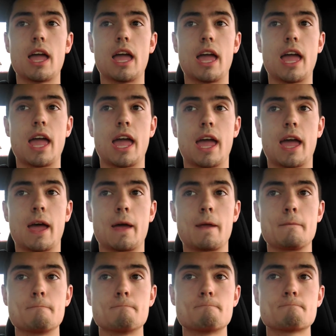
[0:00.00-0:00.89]

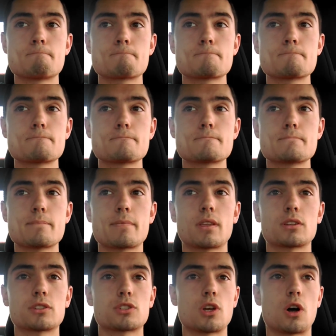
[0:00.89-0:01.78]
And
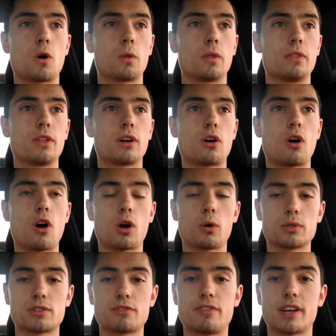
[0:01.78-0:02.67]
so the car
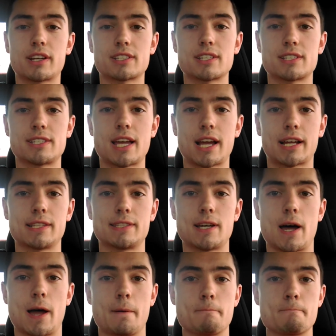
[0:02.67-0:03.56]
was fixed the second
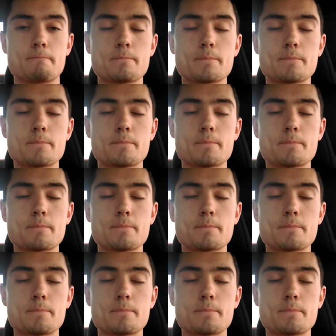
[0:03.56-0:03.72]
time.